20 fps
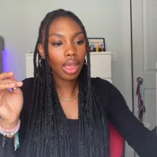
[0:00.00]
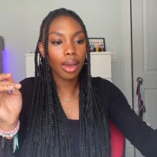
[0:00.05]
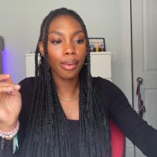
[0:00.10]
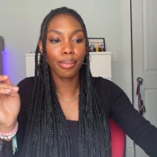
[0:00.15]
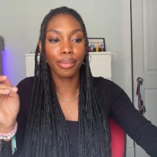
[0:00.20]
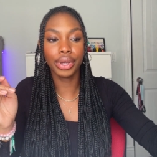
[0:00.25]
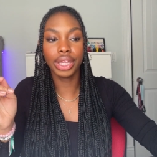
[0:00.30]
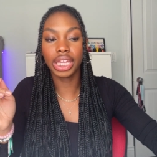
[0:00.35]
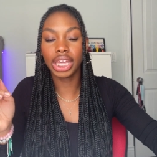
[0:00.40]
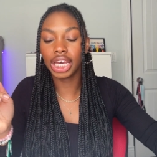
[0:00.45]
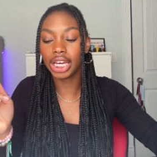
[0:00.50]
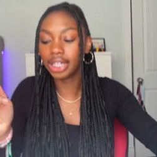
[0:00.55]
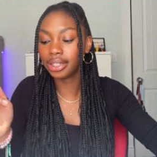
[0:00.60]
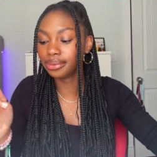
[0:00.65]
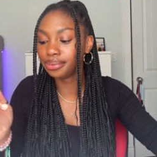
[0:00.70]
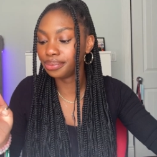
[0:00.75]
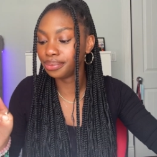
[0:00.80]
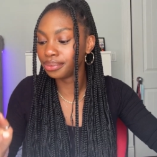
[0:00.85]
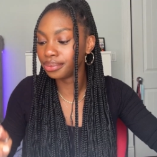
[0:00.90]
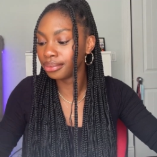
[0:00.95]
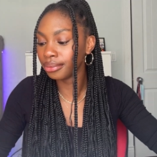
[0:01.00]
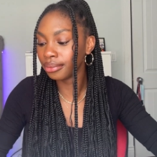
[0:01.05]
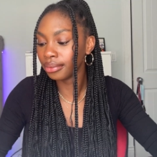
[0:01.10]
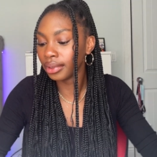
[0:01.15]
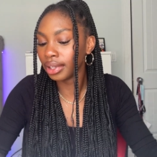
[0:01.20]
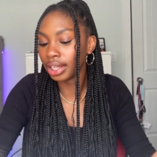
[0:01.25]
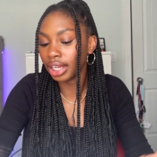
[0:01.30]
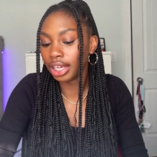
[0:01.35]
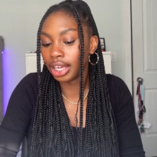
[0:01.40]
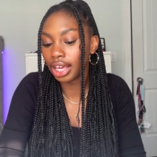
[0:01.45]
But yeah,
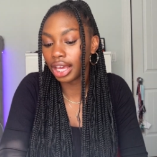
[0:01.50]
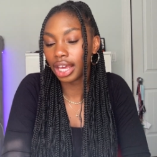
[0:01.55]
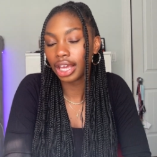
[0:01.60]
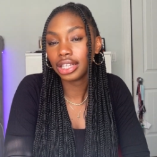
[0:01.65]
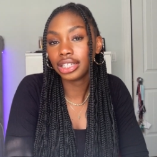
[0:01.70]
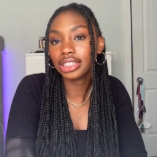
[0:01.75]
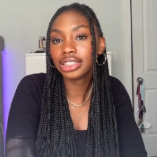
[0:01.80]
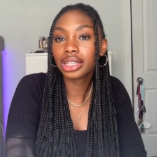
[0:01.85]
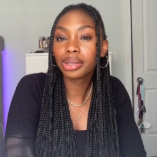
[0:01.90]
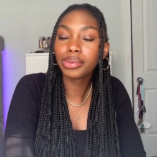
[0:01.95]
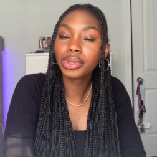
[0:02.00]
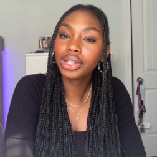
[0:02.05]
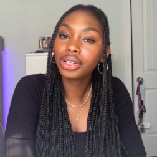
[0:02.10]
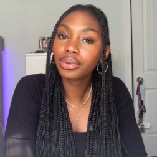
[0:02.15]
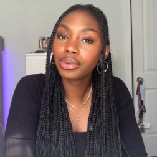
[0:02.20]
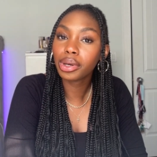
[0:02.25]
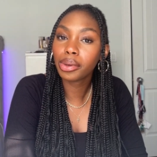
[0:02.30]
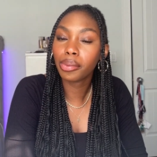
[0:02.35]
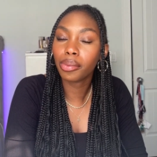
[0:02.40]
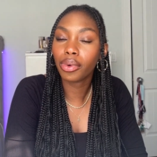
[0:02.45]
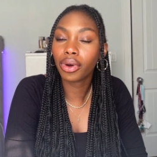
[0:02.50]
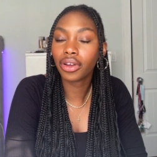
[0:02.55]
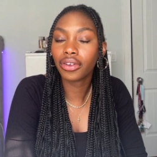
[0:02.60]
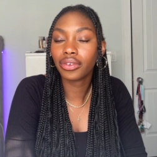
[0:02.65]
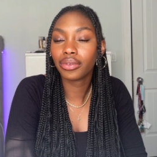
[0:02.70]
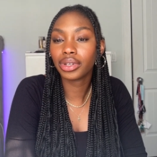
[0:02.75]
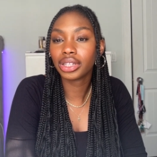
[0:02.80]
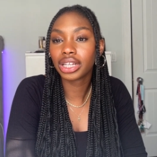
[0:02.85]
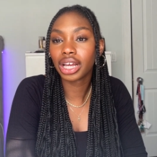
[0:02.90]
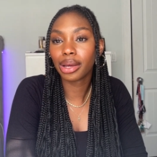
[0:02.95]
just let me know what more,
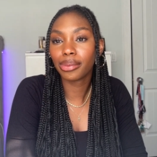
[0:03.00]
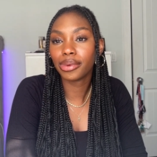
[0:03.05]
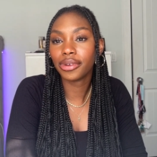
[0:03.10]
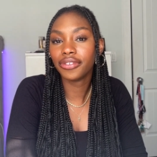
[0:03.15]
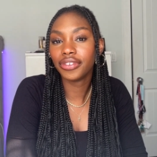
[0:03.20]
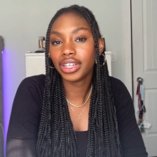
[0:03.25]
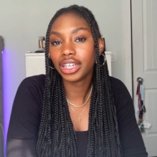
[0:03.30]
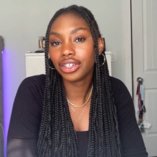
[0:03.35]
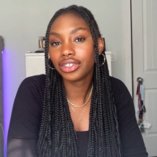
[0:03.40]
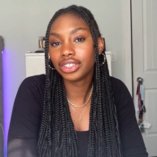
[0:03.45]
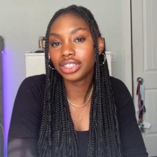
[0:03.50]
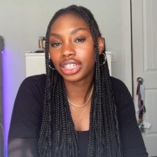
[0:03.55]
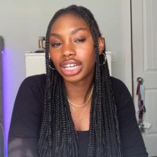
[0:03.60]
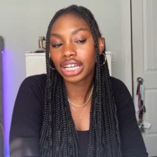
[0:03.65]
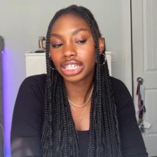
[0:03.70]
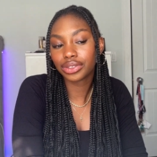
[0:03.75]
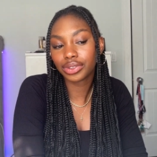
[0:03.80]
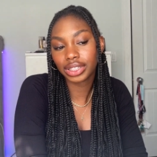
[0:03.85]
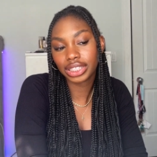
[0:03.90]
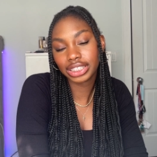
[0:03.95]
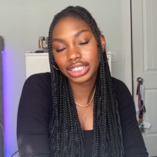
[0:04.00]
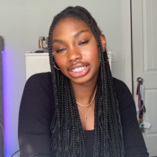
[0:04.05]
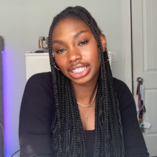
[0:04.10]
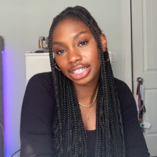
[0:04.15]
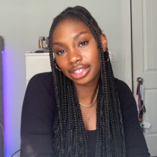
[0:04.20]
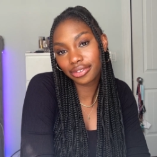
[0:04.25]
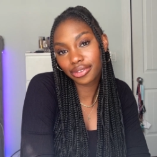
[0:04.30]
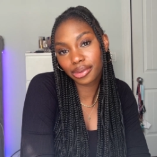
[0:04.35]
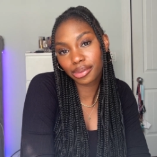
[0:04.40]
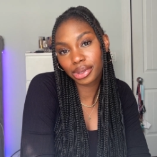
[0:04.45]
what type of videos you guys want to see
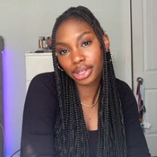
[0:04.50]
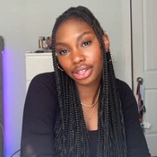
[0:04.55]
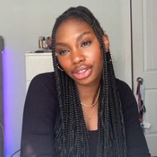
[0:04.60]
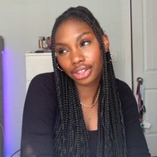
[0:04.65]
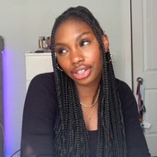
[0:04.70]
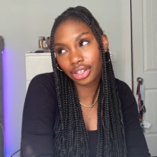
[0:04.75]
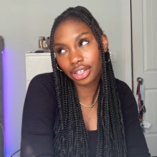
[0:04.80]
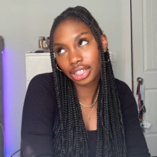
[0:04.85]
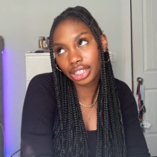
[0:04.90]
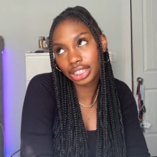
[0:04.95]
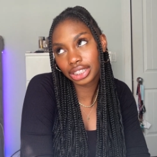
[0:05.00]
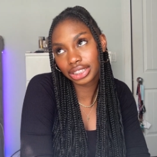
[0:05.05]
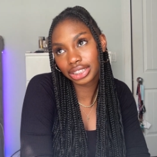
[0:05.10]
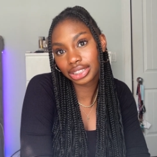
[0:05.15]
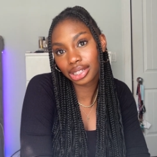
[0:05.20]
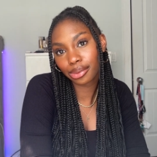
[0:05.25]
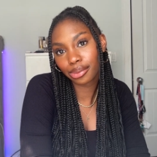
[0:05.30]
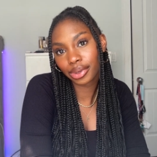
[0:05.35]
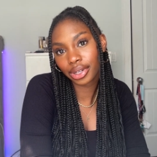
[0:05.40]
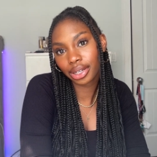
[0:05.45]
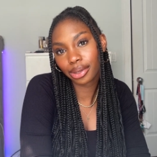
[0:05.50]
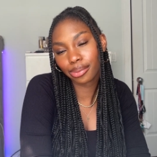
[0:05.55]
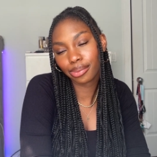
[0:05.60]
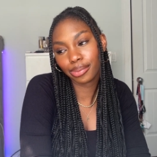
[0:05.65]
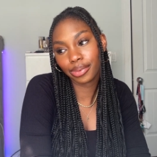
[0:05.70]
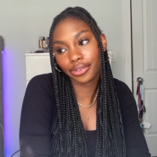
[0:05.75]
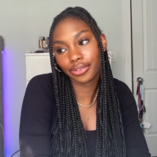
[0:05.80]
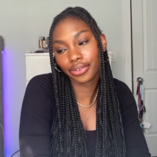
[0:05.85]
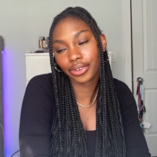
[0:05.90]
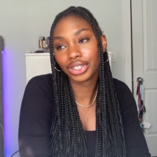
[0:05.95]
from me during this summer
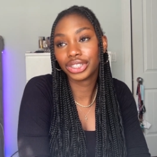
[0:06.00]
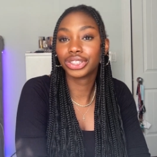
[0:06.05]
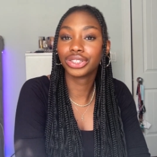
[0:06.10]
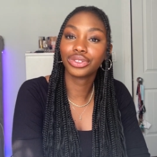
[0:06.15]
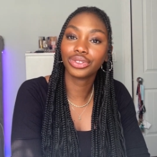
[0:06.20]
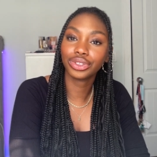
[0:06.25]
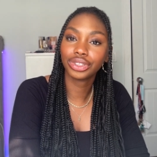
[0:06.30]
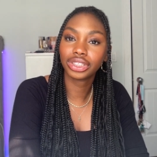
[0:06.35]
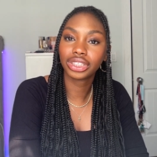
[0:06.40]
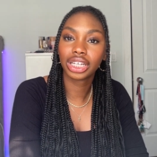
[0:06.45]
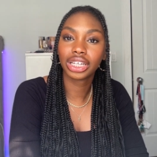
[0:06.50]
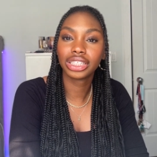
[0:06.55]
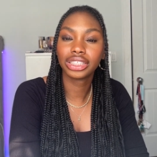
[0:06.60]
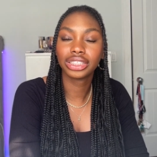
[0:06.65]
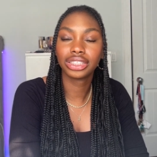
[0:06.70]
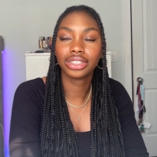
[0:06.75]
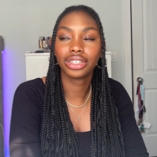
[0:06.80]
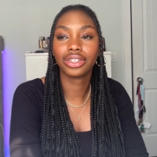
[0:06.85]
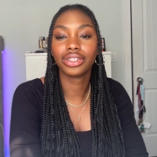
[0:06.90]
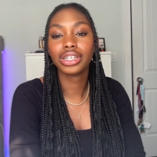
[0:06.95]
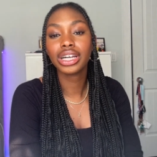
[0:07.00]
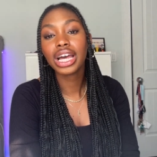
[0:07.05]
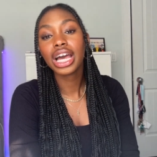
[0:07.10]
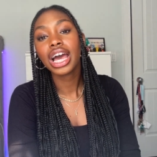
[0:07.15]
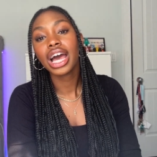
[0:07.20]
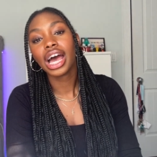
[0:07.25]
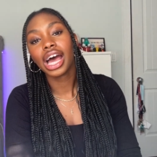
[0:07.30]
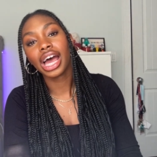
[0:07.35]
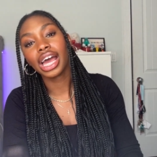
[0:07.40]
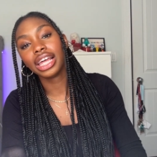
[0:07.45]
before school starts. So
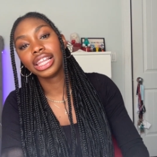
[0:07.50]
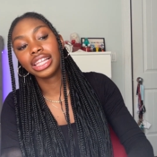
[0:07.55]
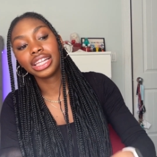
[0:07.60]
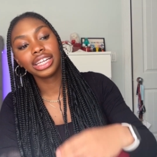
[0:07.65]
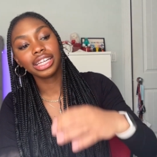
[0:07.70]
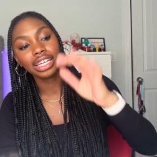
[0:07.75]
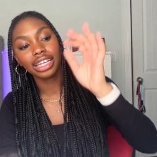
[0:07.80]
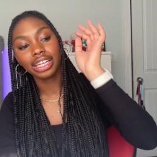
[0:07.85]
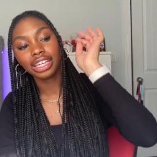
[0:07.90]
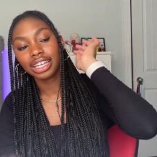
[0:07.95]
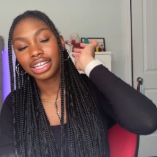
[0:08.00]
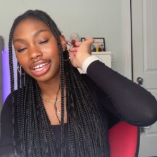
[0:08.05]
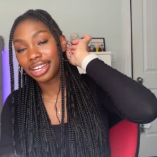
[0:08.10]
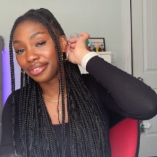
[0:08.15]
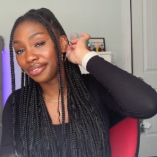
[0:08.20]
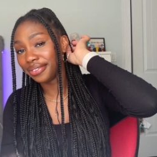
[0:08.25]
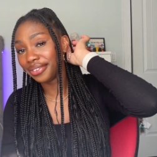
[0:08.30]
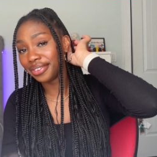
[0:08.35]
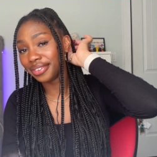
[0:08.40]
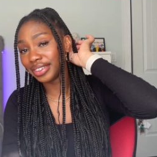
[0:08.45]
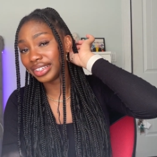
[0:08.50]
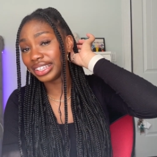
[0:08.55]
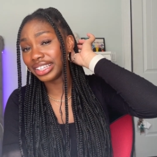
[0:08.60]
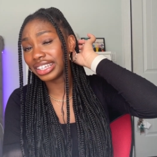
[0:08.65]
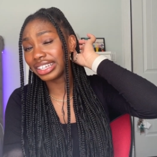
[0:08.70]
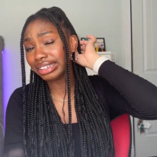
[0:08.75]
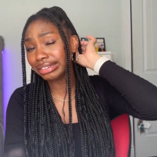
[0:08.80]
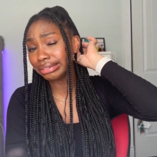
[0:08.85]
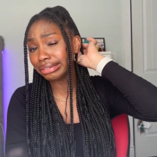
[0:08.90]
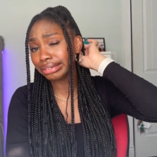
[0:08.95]
I literally, if
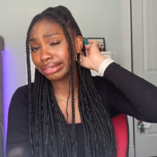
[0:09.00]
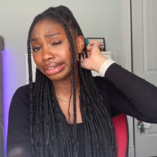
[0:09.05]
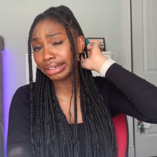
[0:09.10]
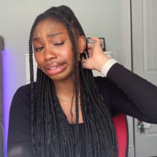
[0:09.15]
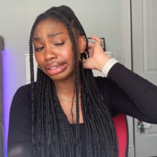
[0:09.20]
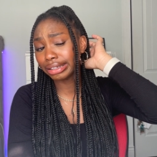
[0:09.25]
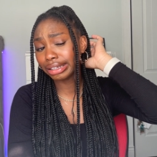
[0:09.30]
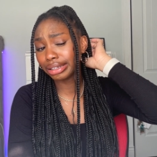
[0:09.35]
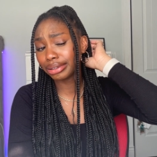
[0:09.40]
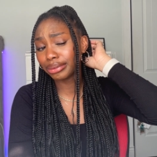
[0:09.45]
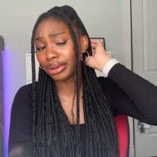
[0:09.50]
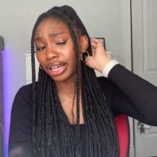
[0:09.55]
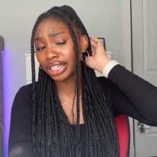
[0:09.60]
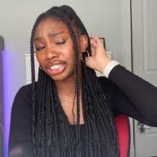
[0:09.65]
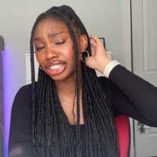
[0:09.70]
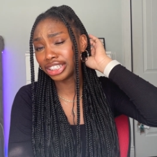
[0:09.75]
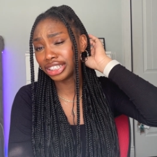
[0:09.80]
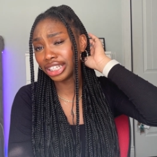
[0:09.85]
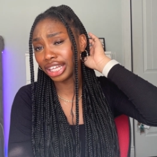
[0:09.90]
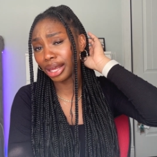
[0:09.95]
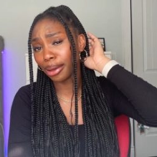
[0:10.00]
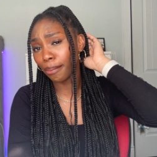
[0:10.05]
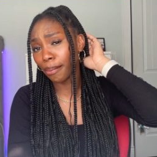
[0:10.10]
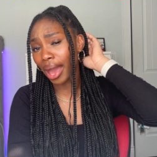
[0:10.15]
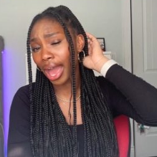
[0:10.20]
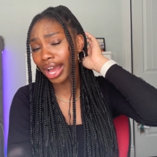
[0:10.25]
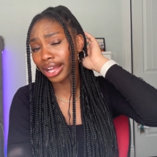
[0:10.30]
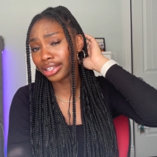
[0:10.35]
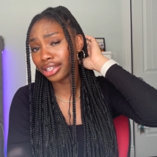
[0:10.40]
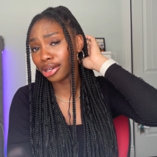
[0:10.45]
I am actually like
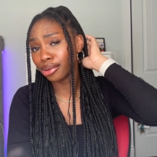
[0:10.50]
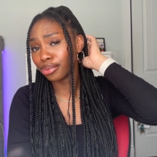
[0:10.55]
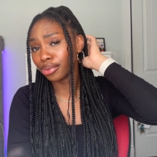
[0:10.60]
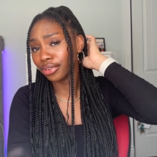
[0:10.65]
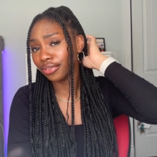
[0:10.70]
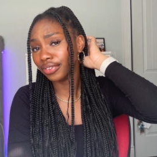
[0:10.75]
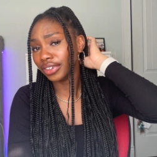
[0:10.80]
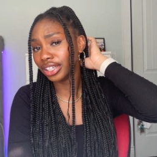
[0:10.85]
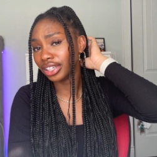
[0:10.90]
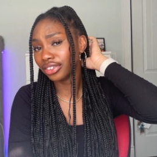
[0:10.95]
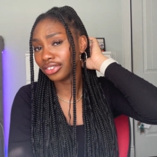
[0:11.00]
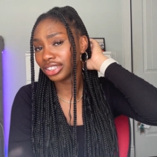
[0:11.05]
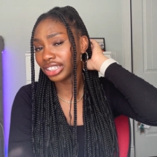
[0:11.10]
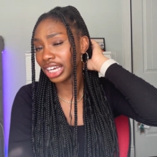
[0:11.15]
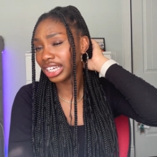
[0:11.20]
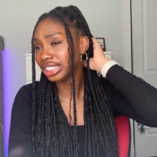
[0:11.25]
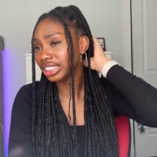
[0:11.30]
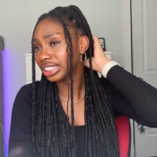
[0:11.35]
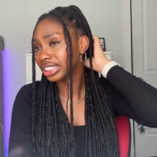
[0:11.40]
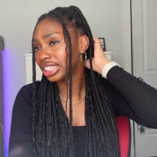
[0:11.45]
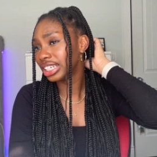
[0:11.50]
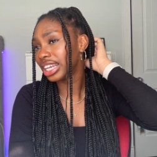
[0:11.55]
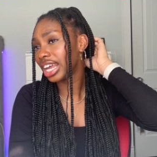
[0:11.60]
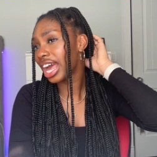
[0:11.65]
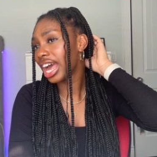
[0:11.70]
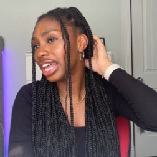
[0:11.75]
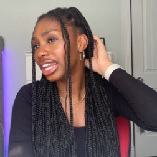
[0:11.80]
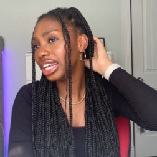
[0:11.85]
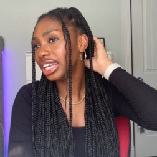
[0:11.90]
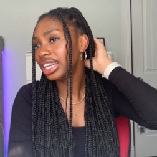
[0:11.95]
backed up with videos, I just need to
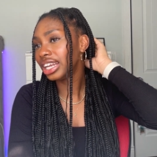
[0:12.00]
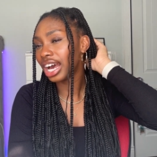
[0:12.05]
edit.